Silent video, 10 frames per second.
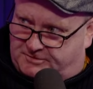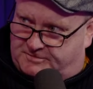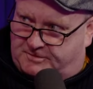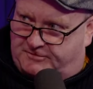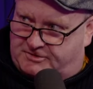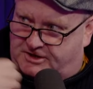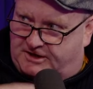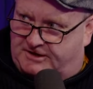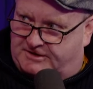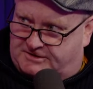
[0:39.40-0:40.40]
he was running for
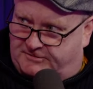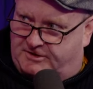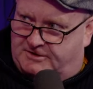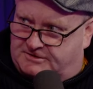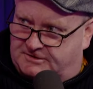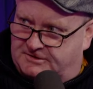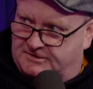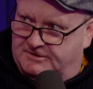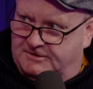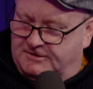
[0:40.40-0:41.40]
charity in the seventies? Patients and
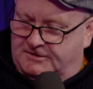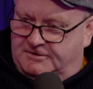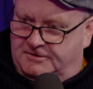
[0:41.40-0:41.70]
hospitals, aye.